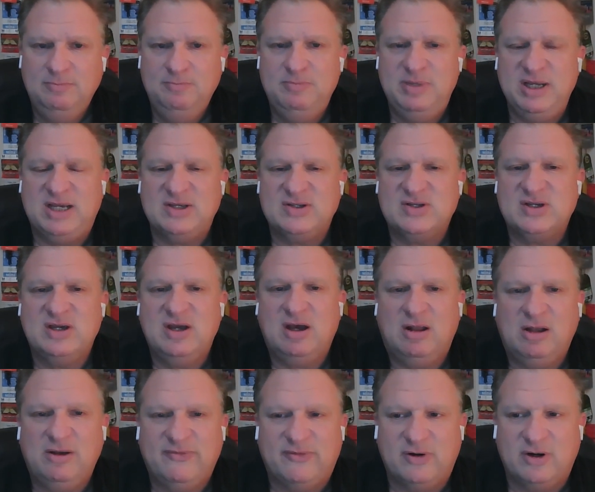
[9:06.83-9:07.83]
because
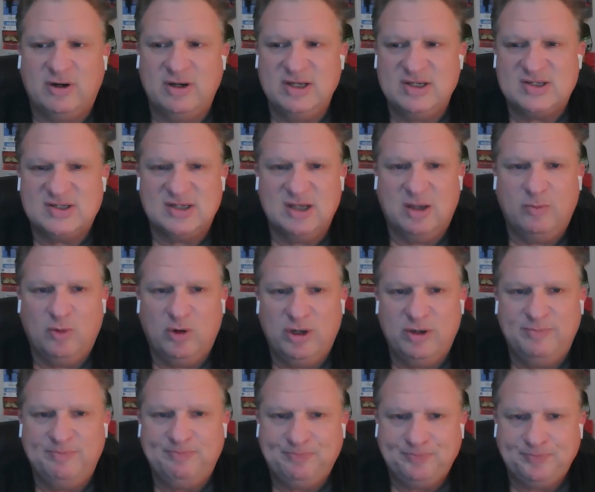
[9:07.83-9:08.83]
Culliver is
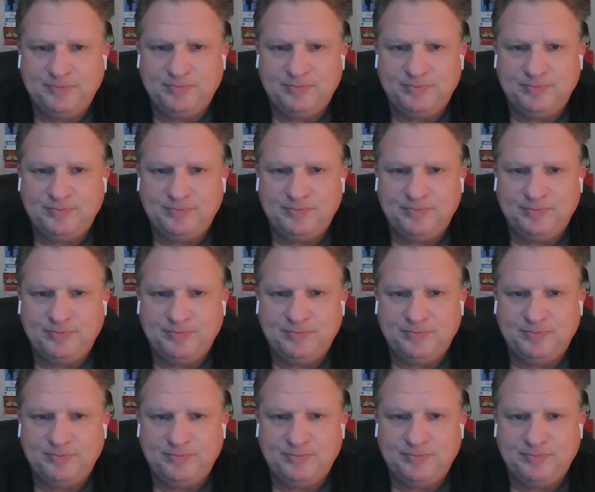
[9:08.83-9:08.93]
someone